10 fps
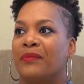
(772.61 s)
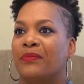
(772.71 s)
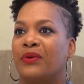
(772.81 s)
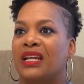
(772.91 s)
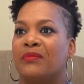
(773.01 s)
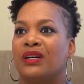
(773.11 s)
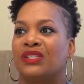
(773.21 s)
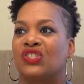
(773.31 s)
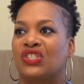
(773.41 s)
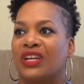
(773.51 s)
pretty
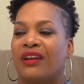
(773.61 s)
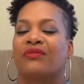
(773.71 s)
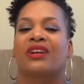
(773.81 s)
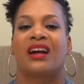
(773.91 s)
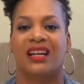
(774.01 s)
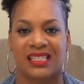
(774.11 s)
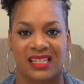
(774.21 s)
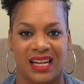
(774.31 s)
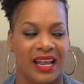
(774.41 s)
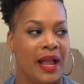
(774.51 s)
much every
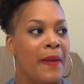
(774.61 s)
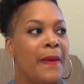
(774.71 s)
continent.